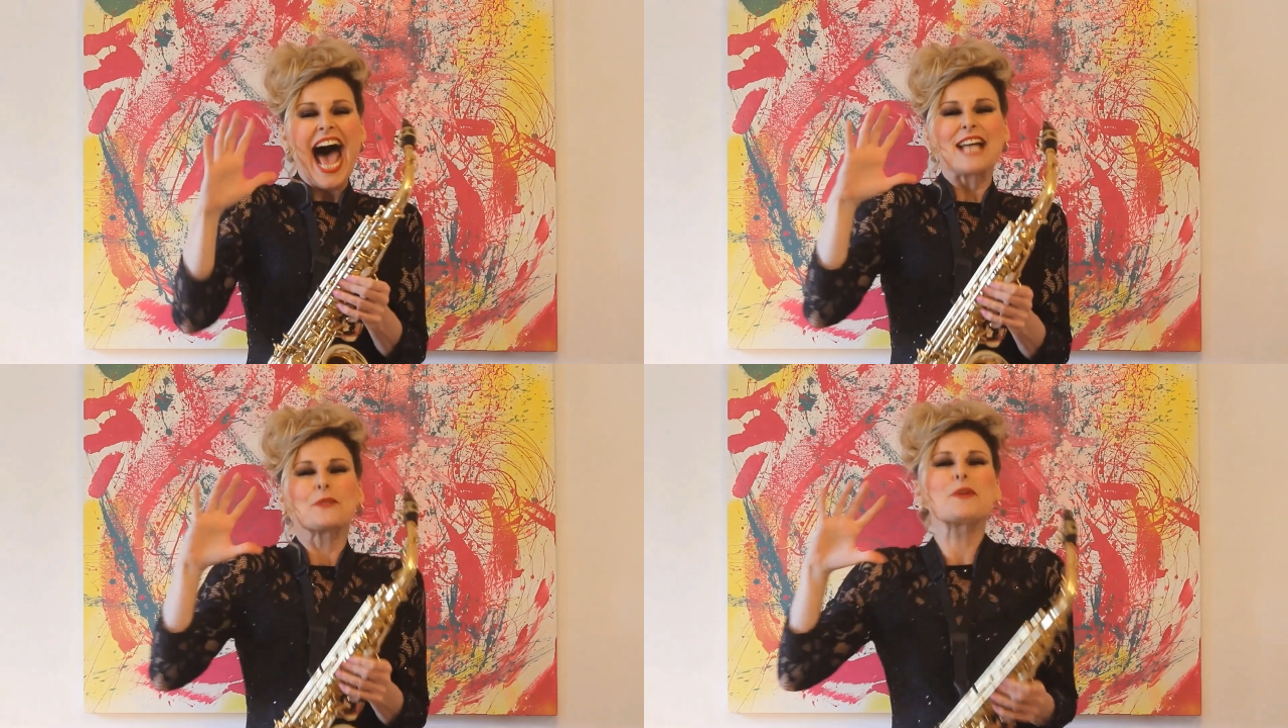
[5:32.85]

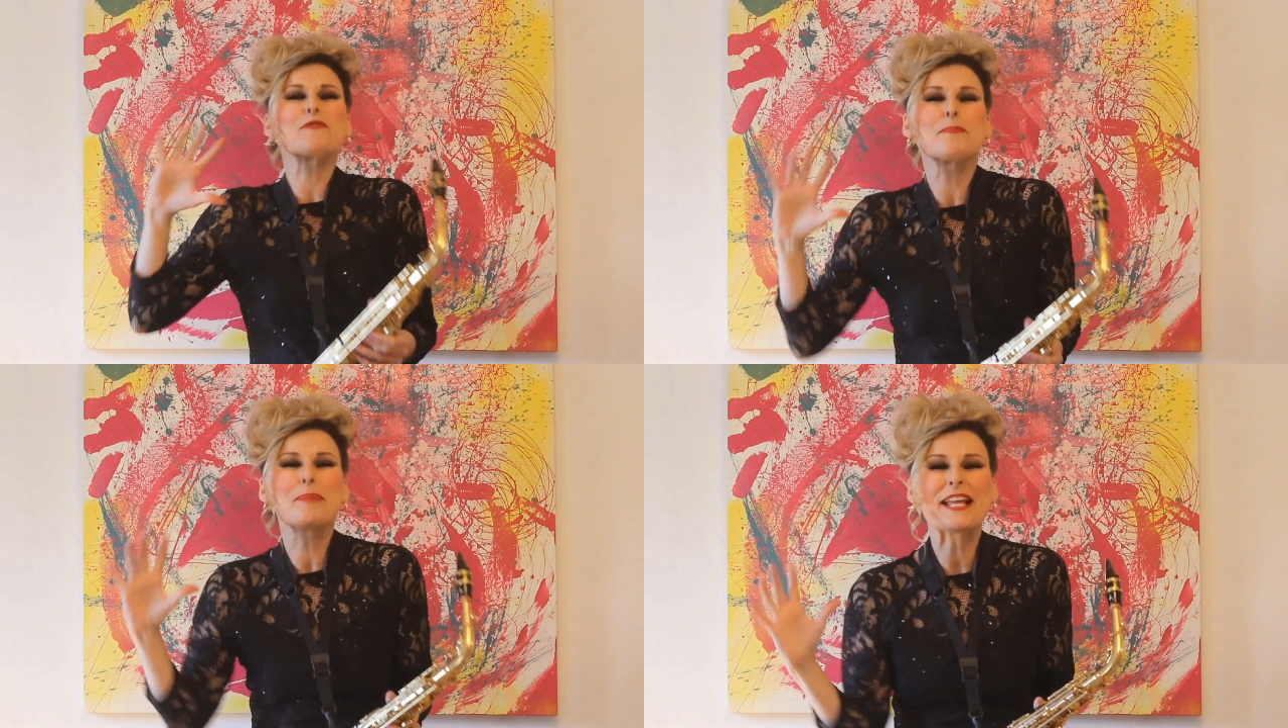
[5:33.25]
And we
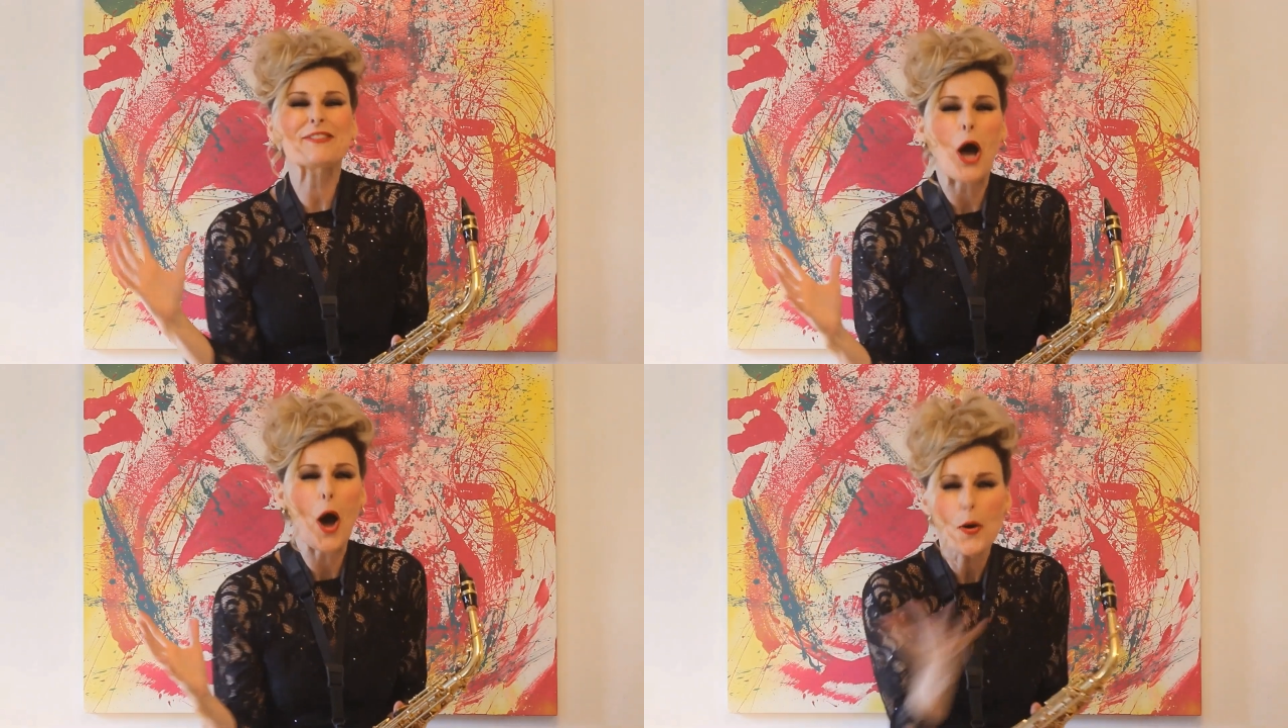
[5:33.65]
repeat
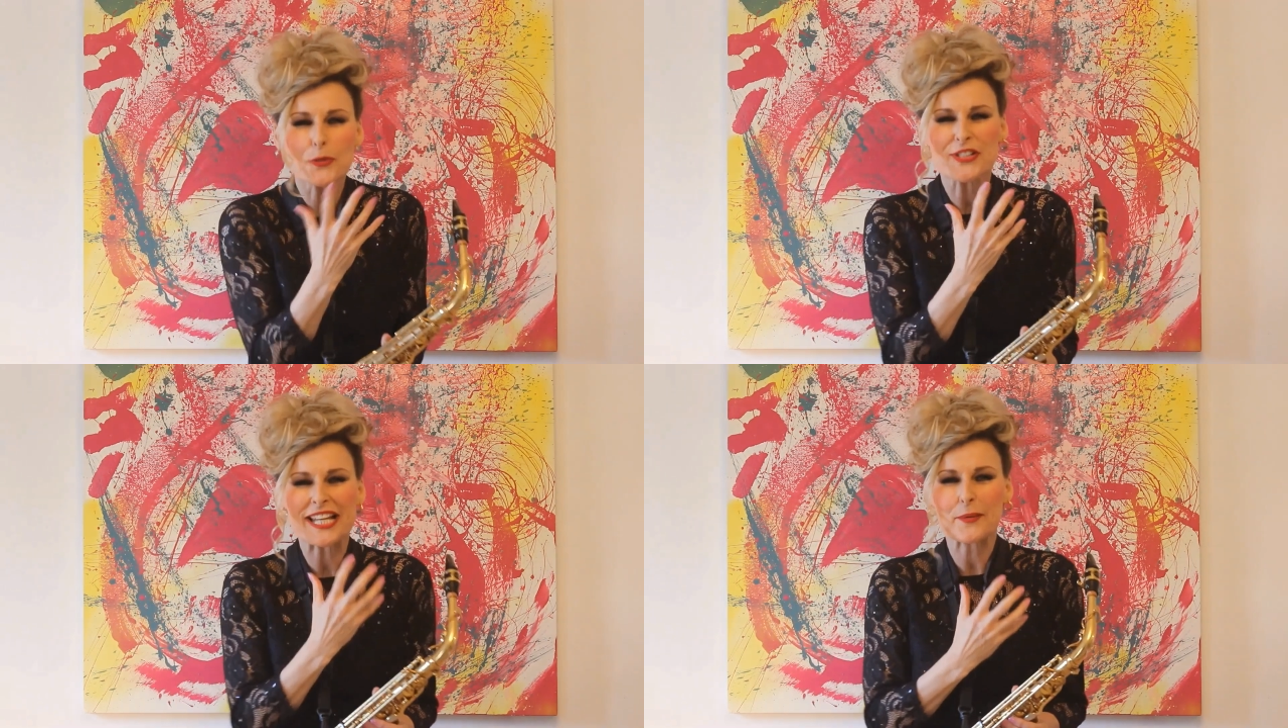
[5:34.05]
the whole
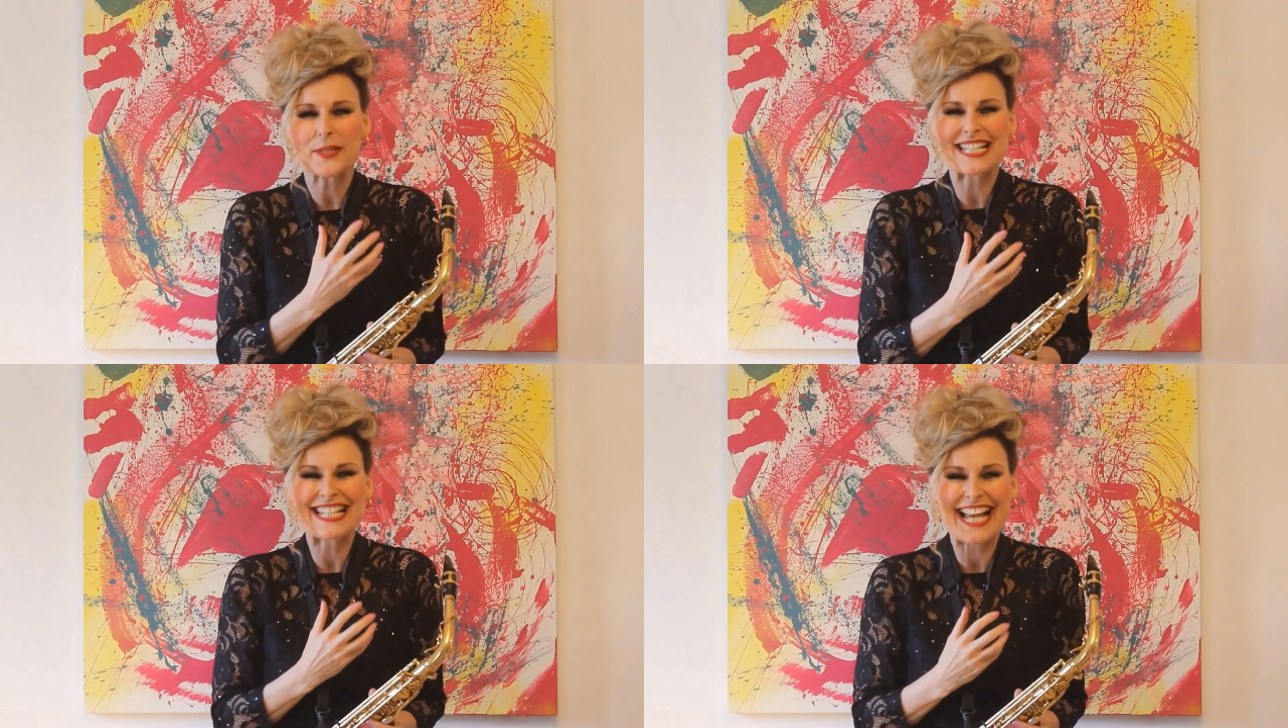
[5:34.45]

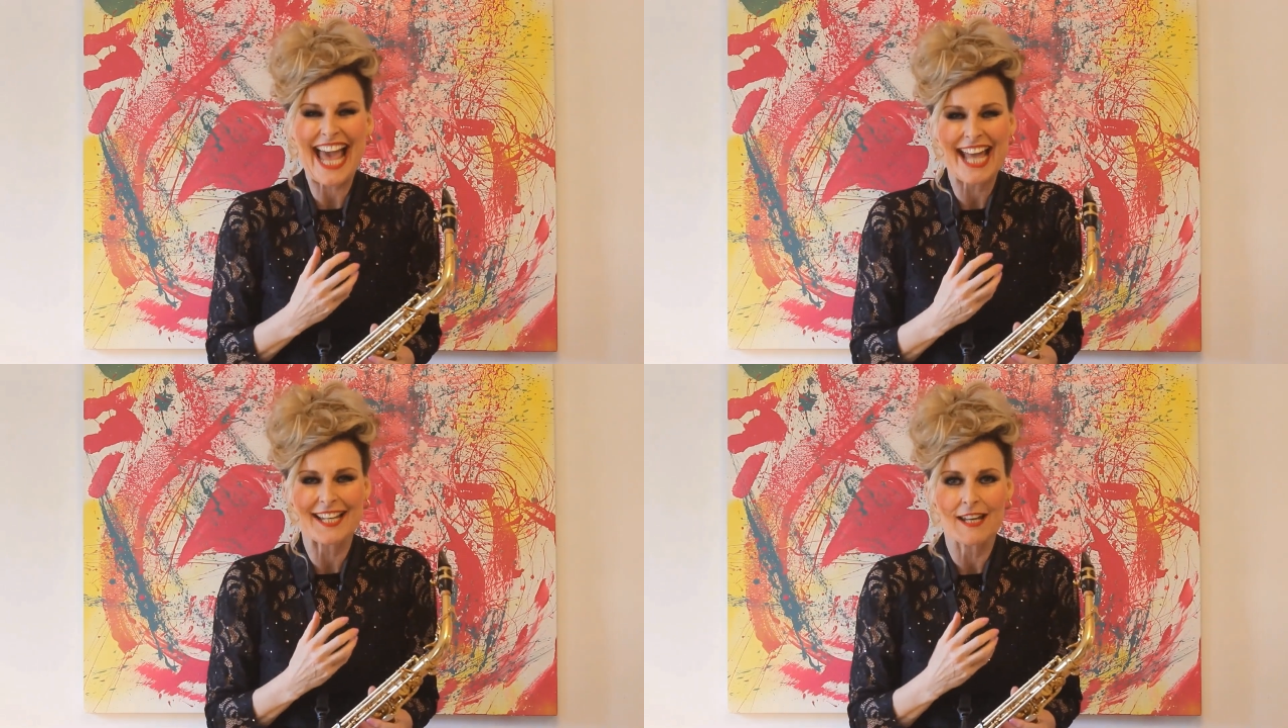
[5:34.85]
sequence
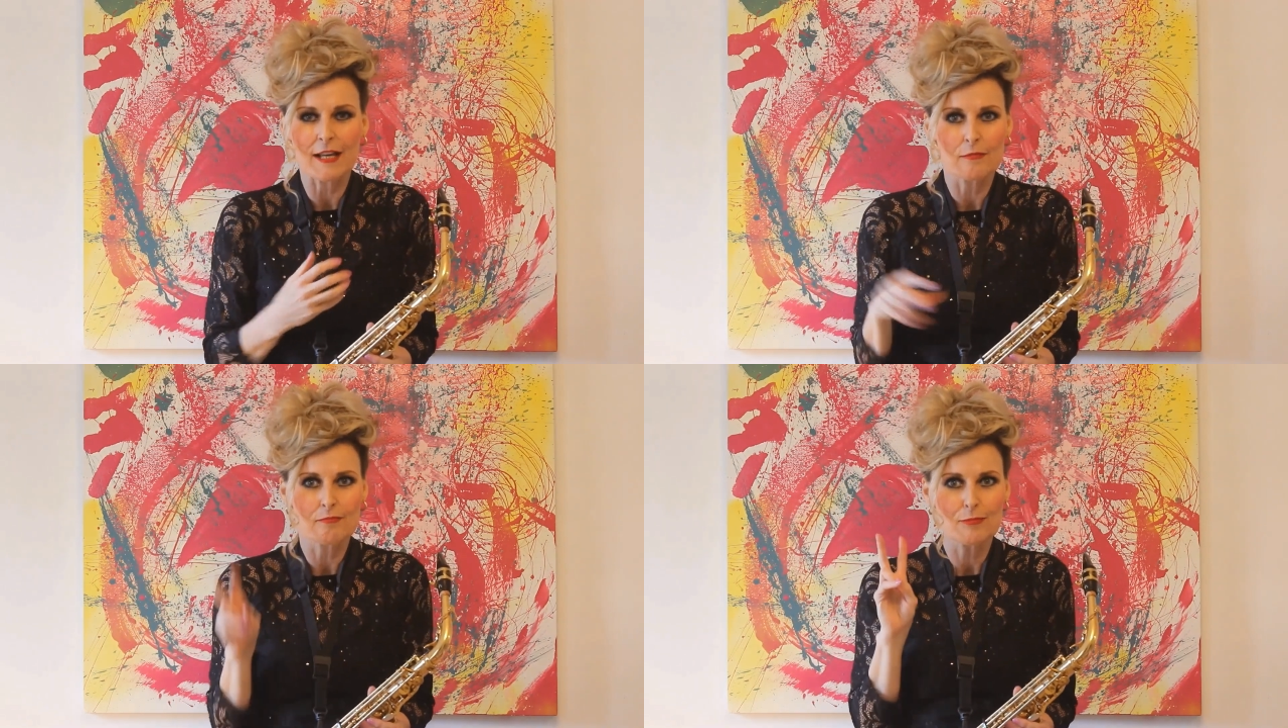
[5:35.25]
again,
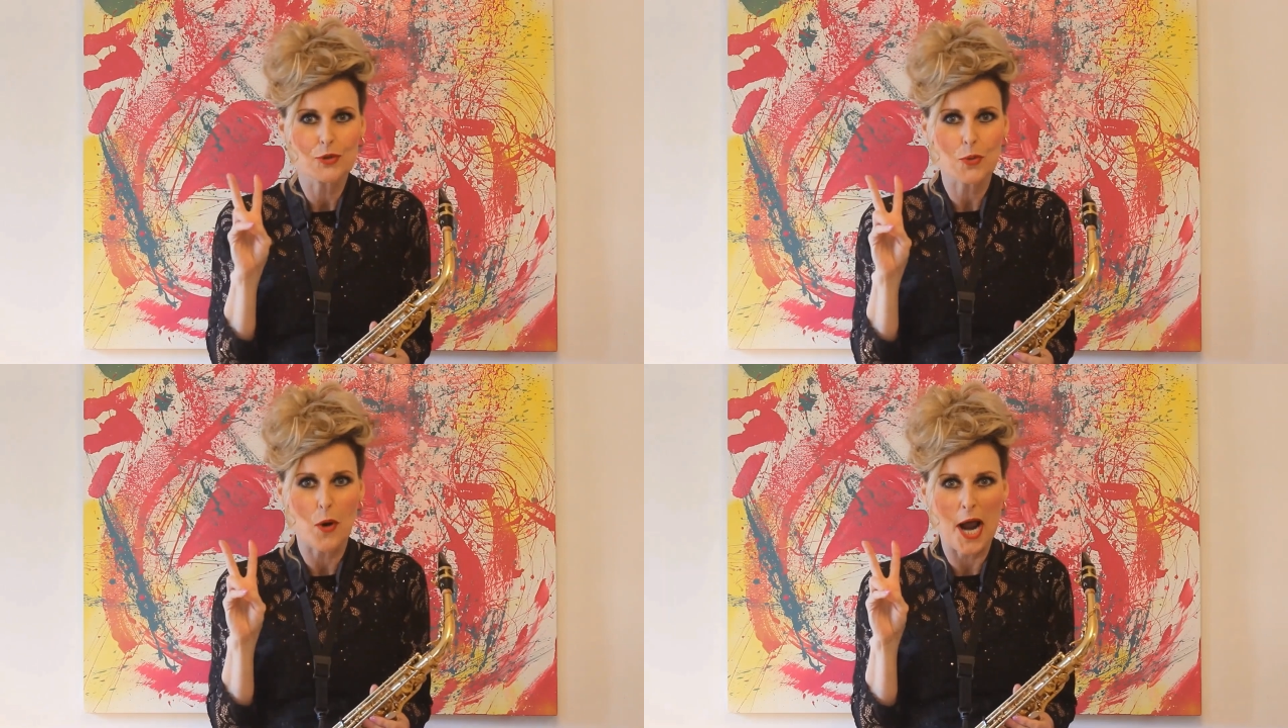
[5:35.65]

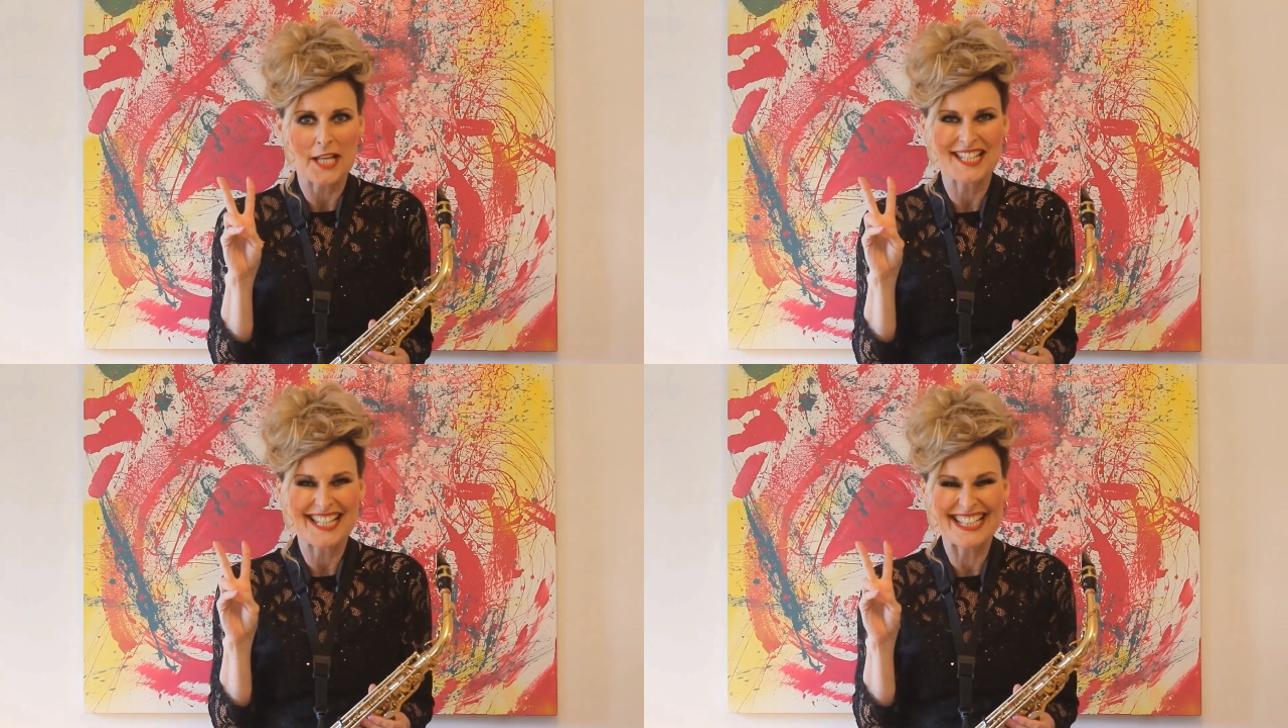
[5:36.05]

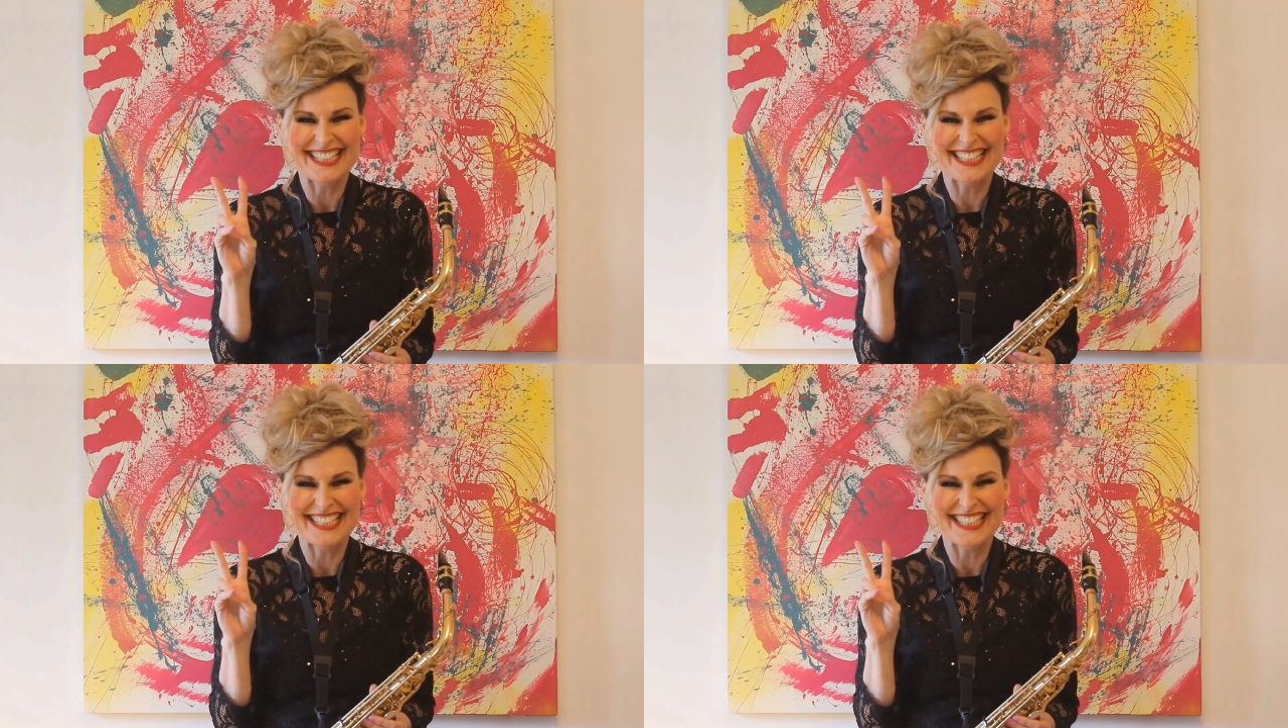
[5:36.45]
twice.